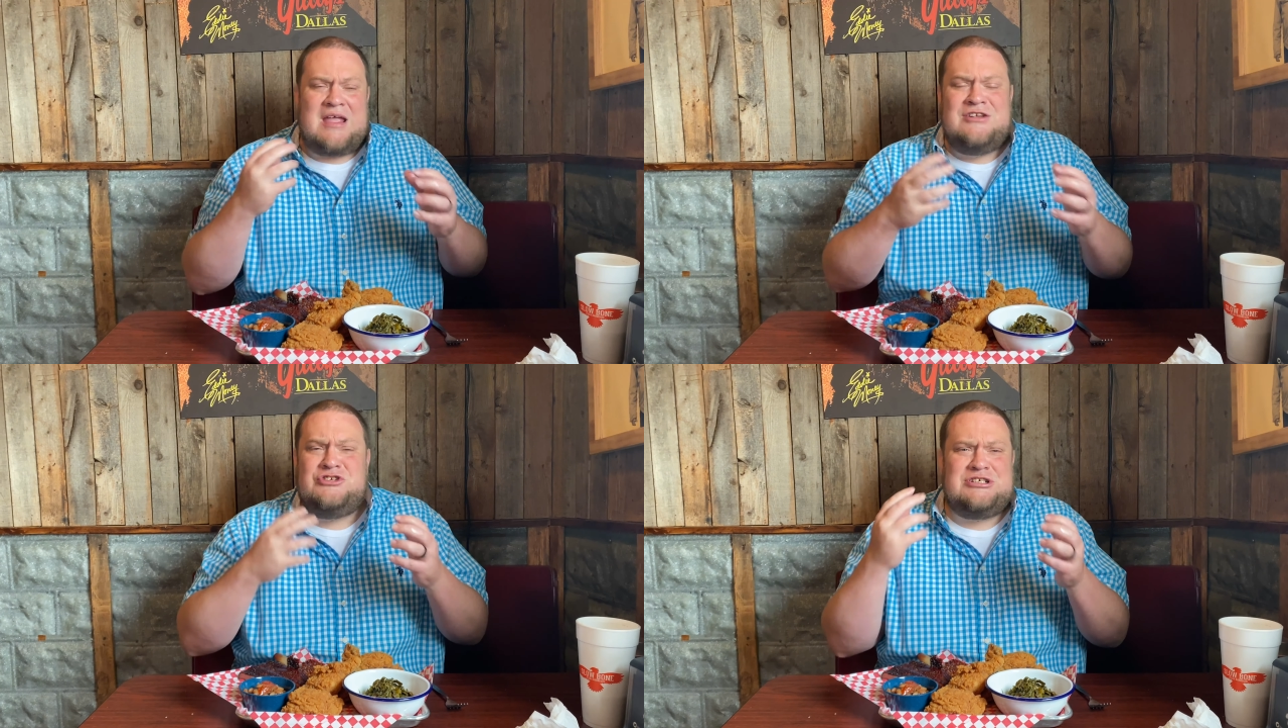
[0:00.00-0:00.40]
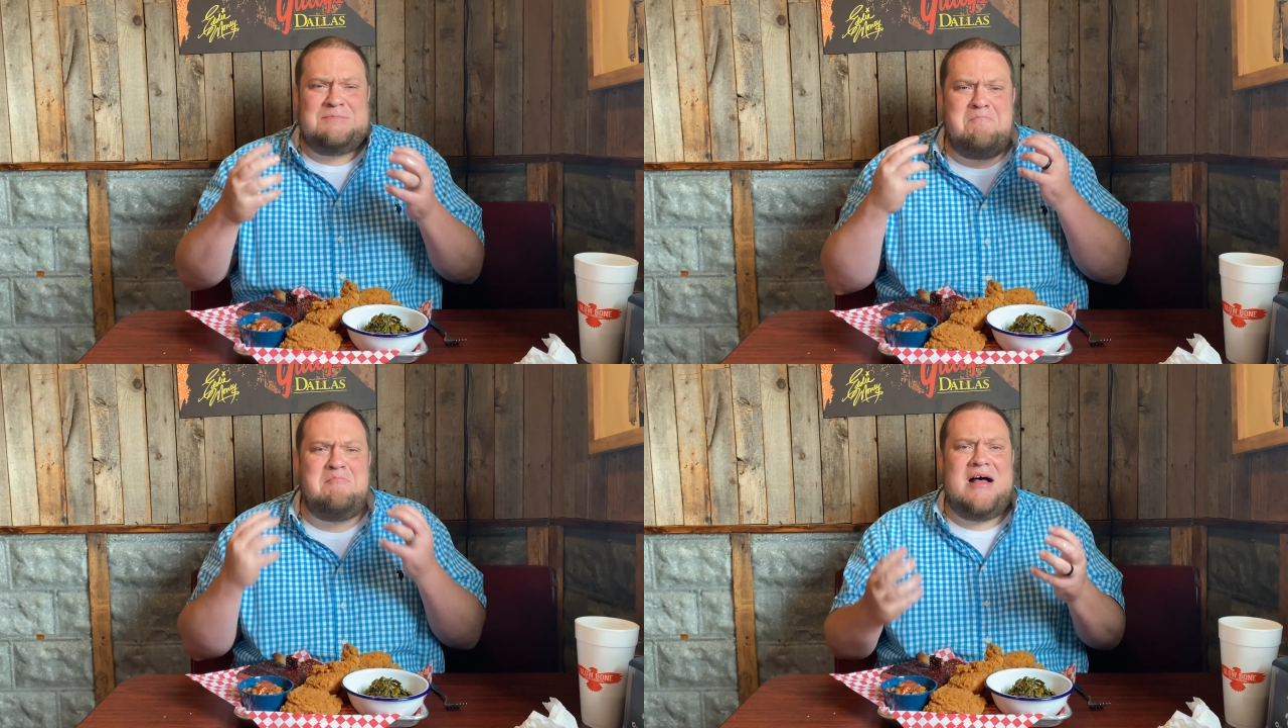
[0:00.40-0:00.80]
It's just
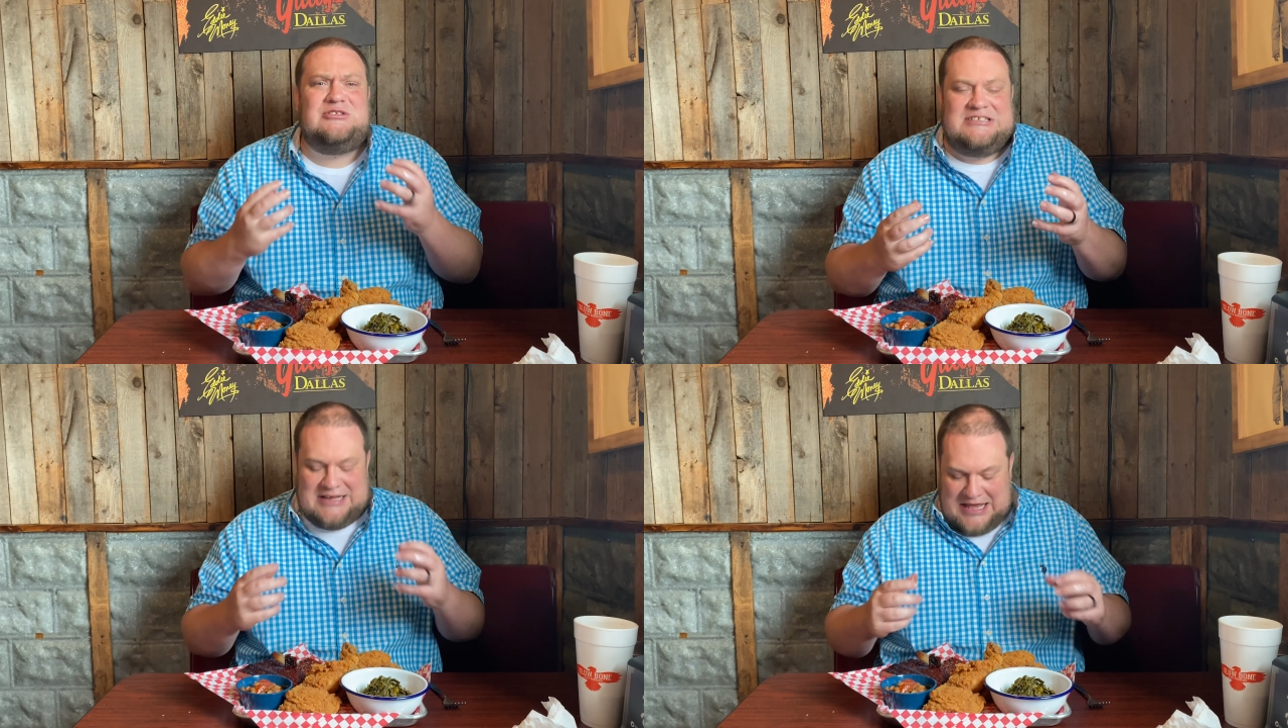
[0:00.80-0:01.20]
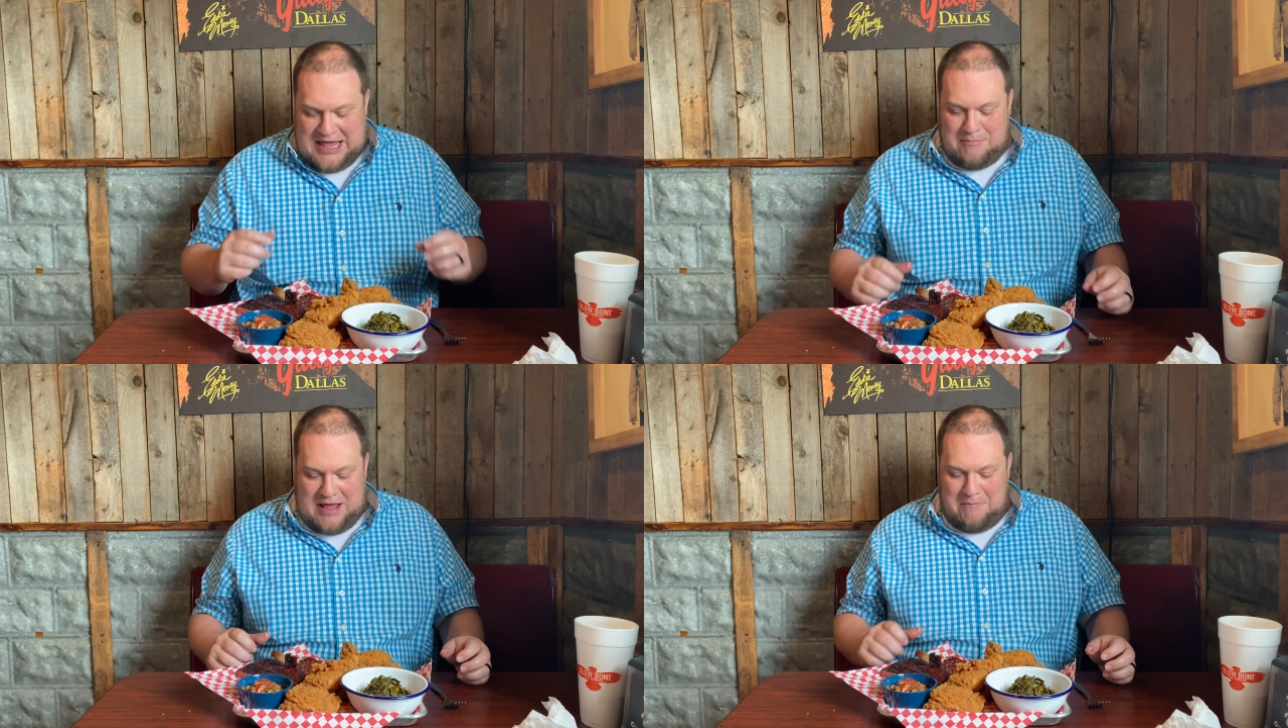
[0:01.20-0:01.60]
melting
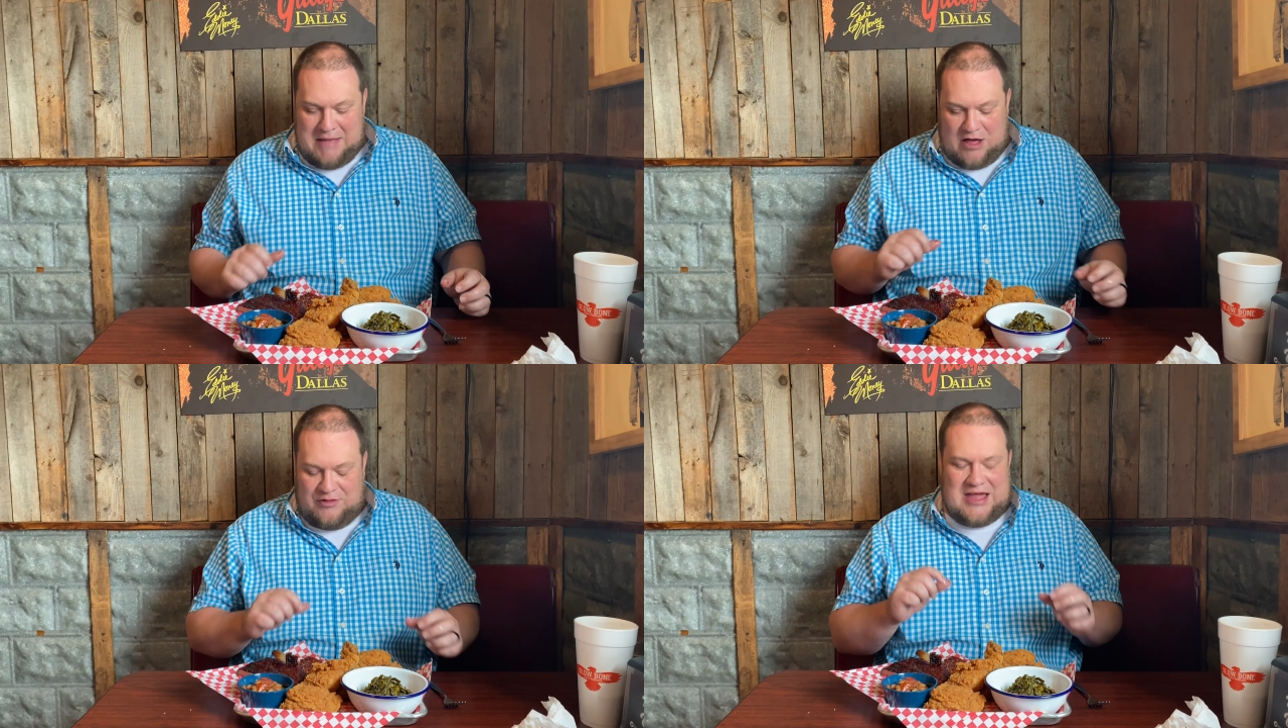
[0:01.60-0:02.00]
in my mouth.